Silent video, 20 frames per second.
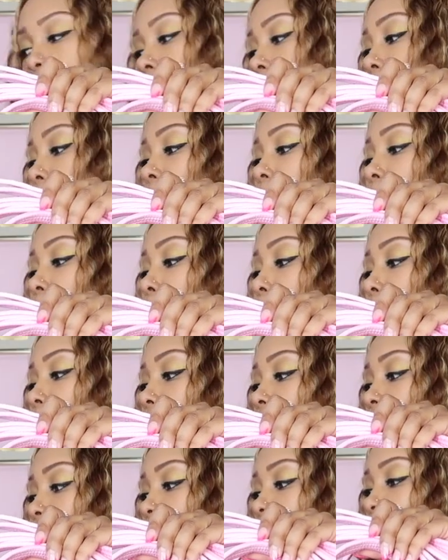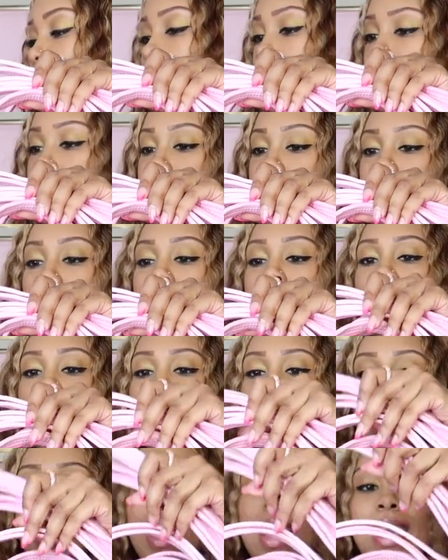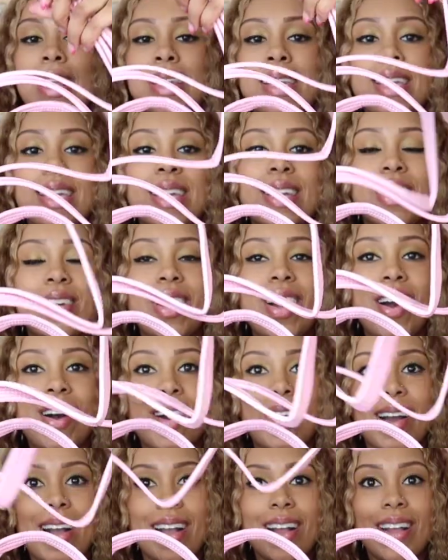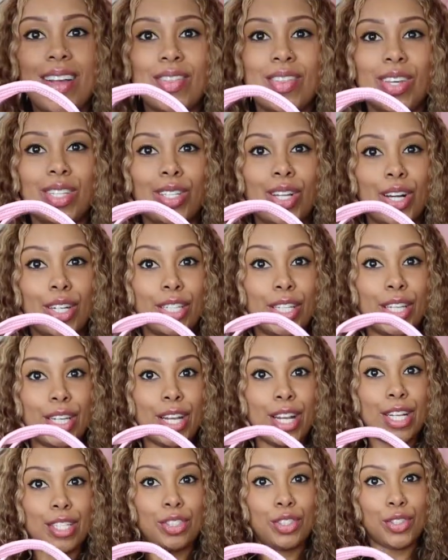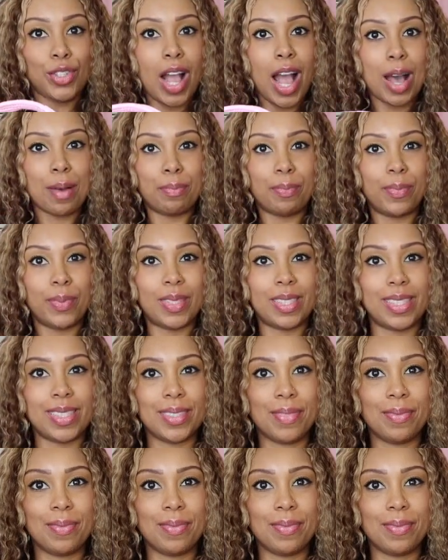and remove that. And here are the longer straps.